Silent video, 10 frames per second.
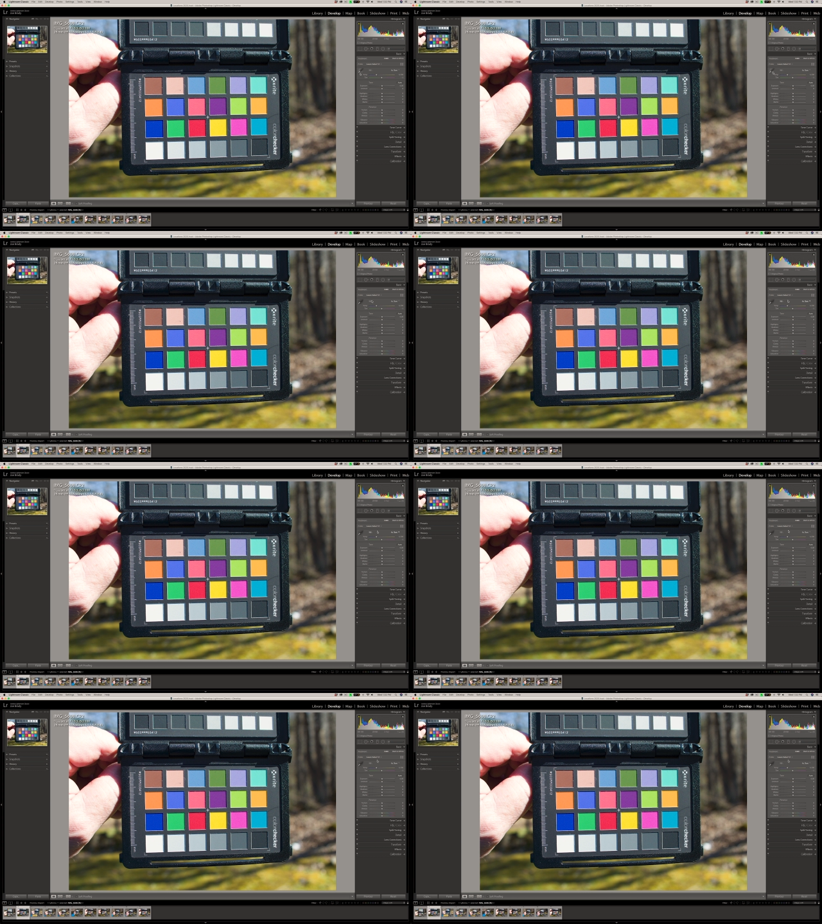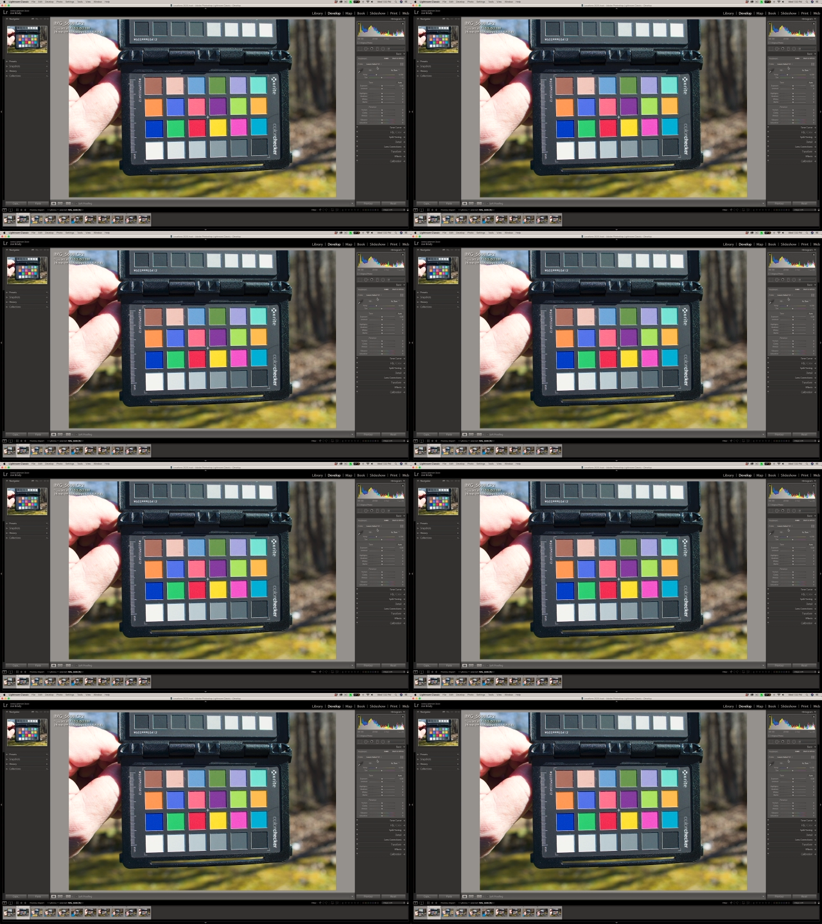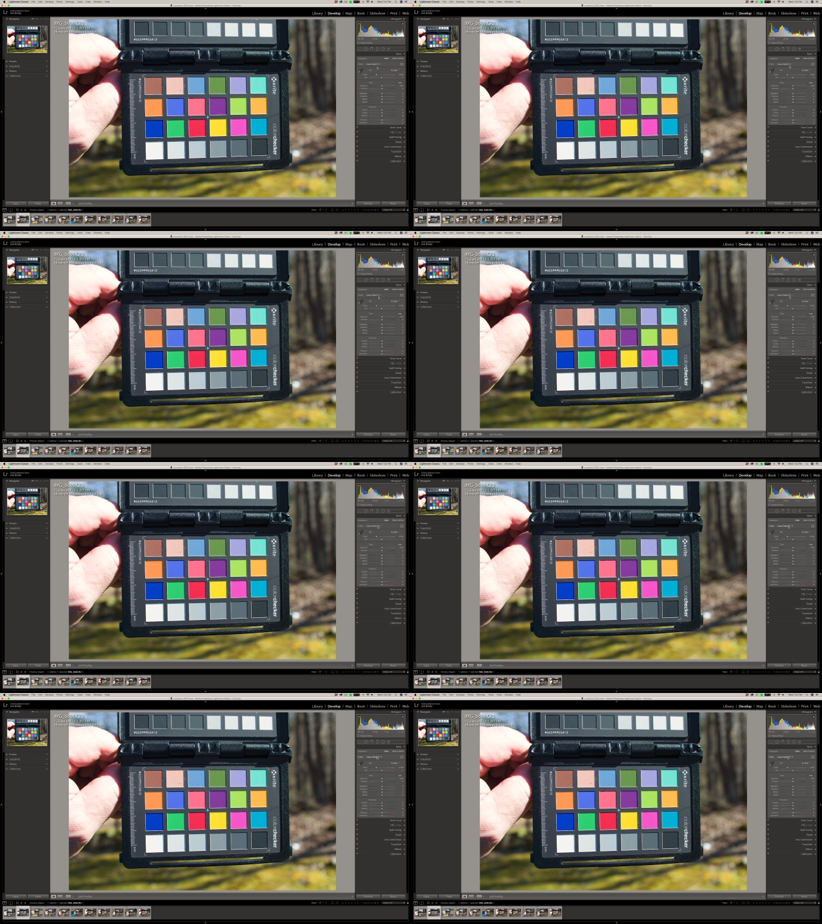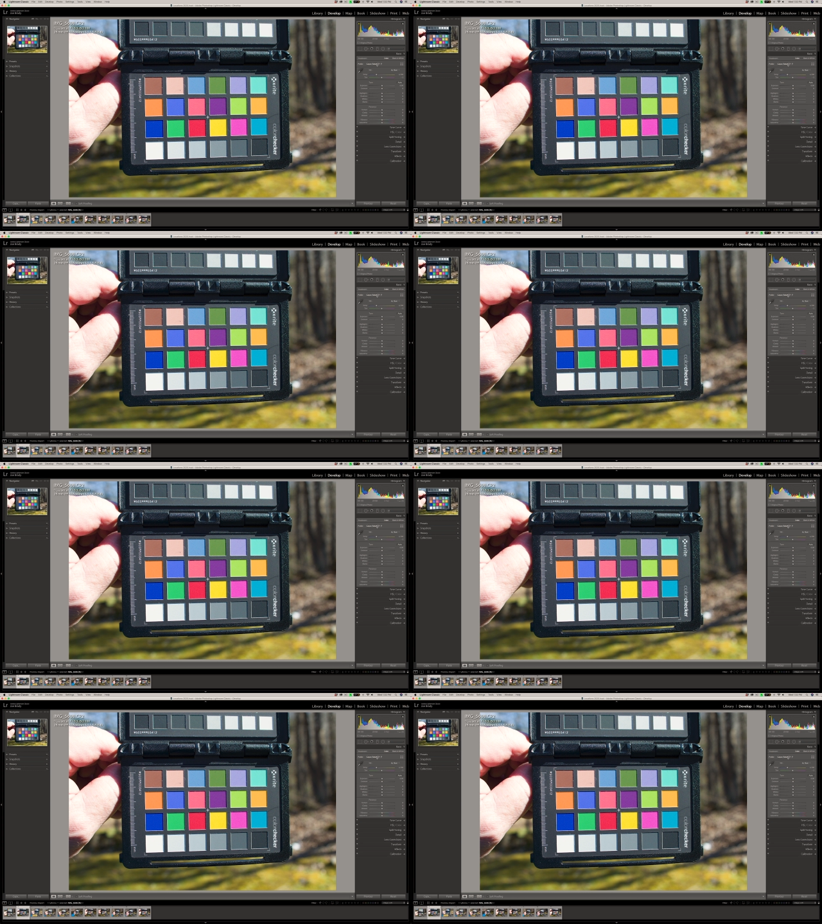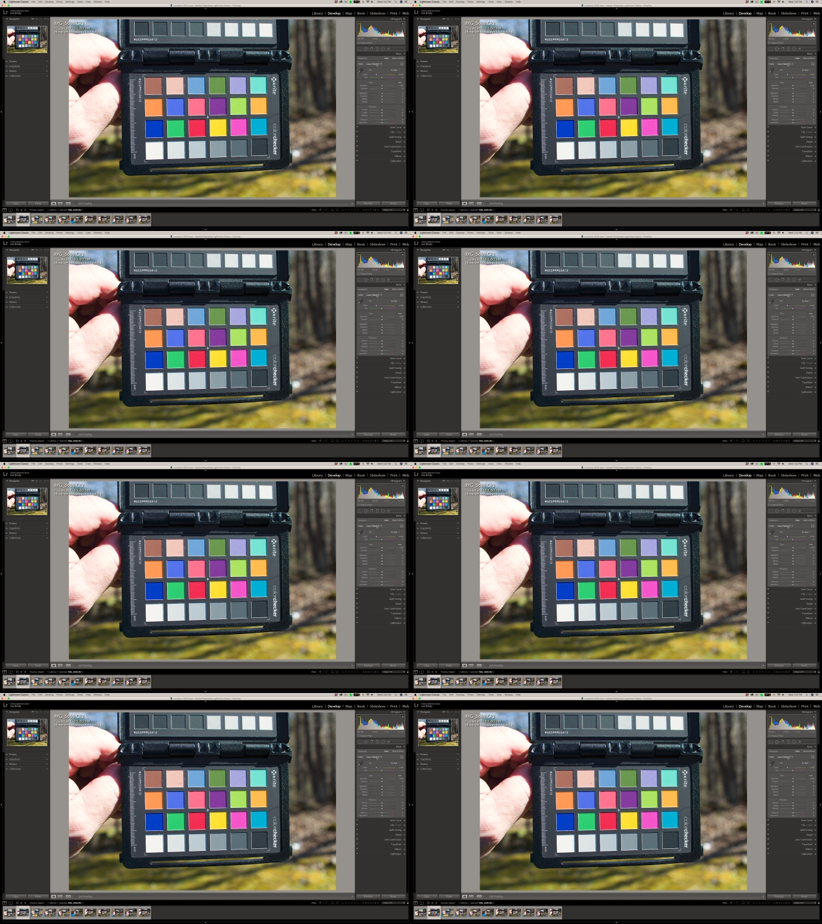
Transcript: No face is visible, so there are no lips to read.